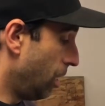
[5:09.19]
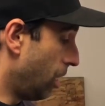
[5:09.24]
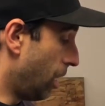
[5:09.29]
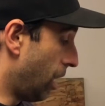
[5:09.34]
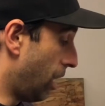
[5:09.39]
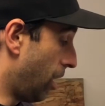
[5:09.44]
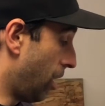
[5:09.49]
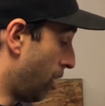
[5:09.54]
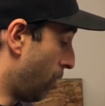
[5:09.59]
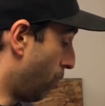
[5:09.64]

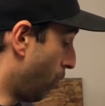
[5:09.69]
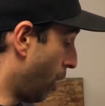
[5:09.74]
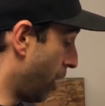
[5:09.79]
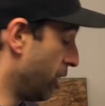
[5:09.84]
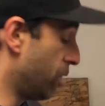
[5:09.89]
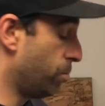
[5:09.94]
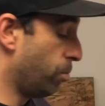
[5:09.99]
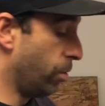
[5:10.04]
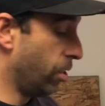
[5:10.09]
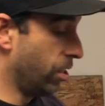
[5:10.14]
and a
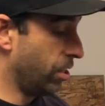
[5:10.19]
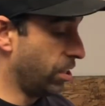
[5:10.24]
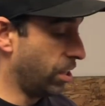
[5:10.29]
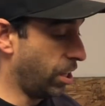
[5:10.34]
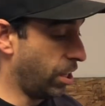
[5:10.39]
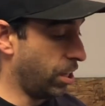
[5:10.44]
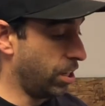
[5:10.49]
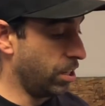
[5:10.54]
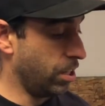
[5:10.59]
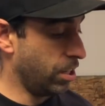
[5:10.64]
price point
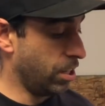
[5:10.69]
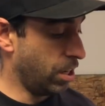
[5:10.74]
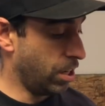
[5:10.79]
that